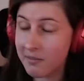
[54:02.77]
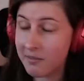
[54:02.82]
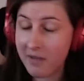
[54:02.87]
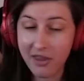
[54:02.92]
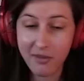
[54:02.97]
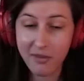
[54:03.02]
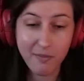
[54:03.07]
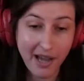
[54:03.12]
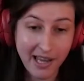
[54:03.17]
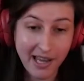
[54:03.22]
a
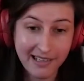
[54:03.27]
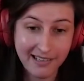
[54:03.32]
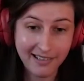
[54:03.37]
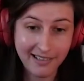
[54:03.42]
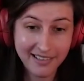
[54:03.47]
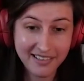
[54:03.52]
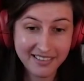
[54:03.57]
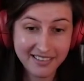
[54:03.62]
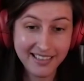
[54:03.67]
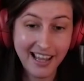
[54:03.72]
month button.
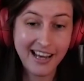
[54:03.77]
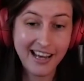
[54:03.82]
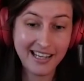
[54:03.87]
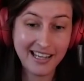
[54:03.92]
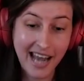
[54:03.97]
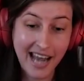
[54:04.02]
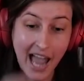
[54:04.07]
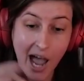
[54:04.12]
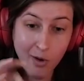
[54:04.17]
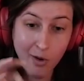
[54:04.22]
Like
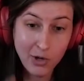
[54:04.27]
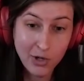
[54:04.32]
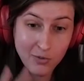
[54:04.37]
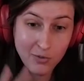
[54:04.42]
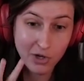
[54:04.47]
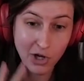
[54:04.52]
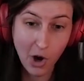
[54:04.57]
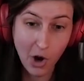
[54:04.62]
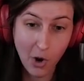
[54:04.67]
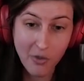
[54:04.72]
now you
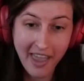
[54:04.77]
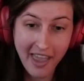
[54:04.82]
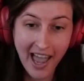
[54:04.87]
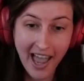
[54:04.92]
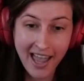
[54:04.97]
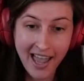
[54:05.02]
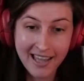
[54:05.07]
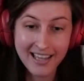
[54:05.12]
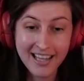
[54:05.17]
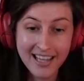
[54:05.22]
know
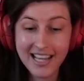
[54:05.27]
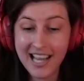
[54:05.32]
that